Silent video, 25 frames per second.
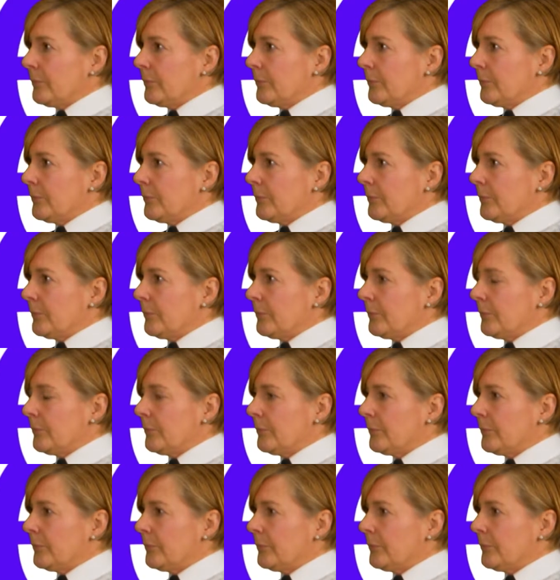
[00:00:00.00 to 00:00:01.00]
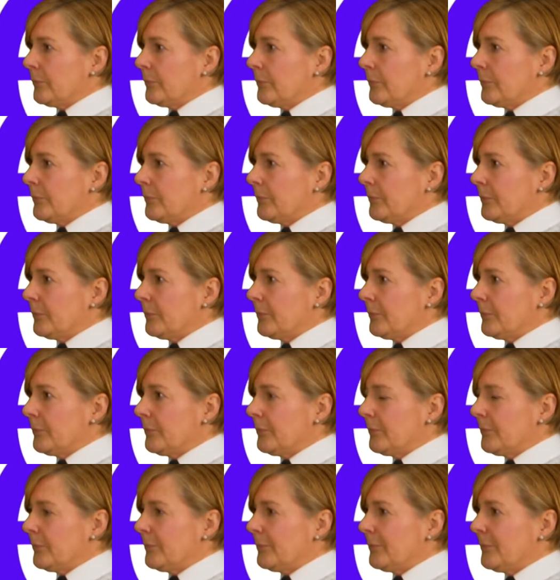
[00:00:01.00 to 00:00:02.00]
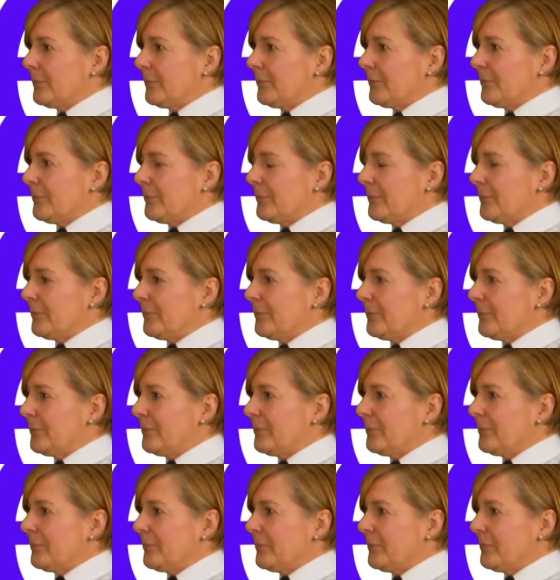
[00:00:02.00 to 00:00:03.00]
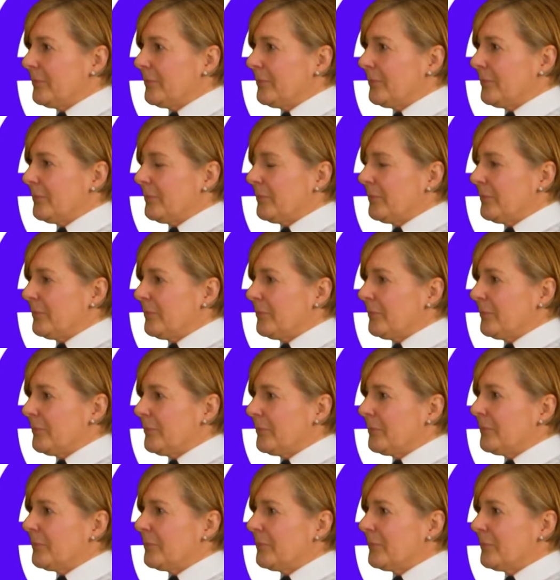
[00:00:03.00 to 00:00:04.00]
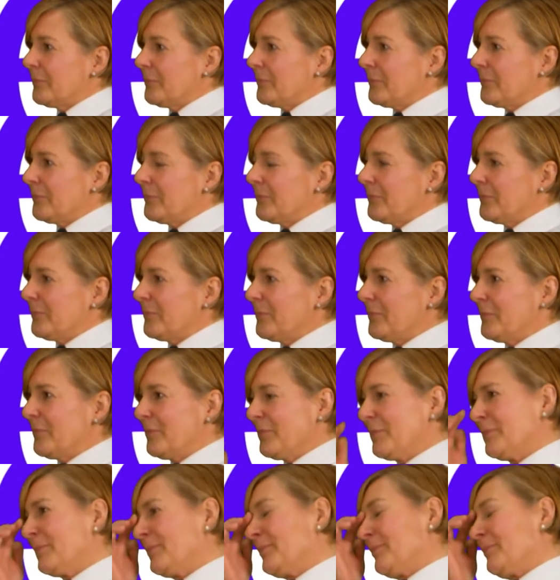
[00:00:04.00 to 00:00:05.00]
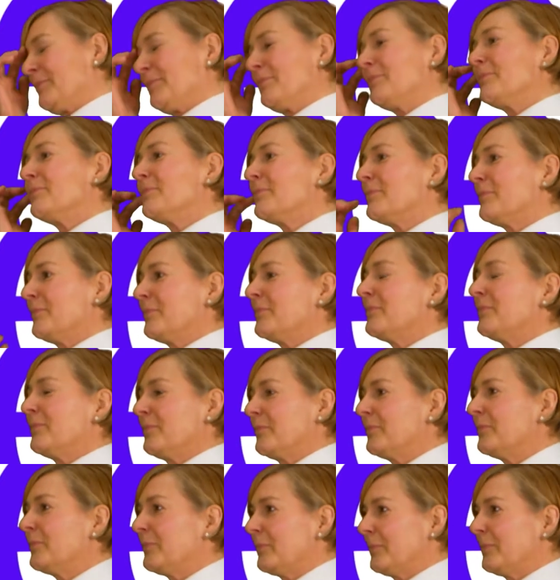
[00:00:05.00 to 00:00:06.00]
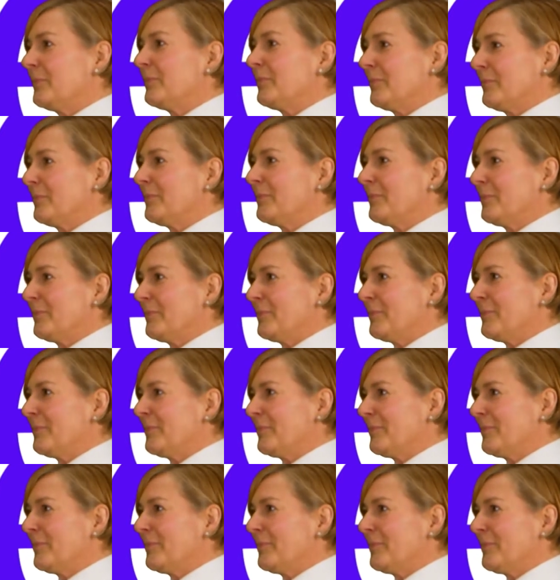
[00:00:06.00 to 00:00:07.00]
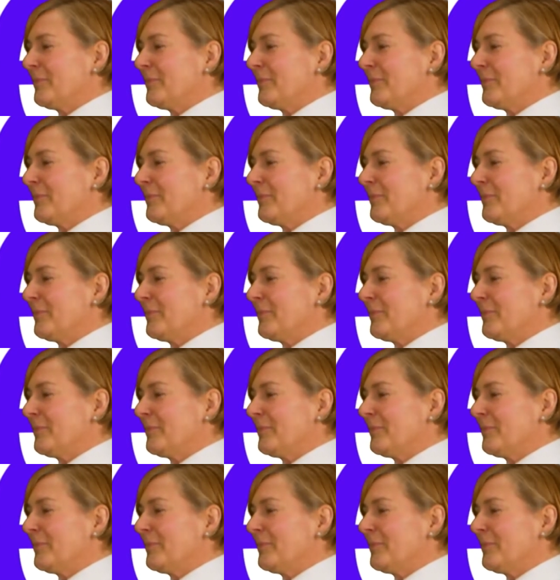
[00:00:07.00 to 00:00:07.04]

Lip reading: [no speech]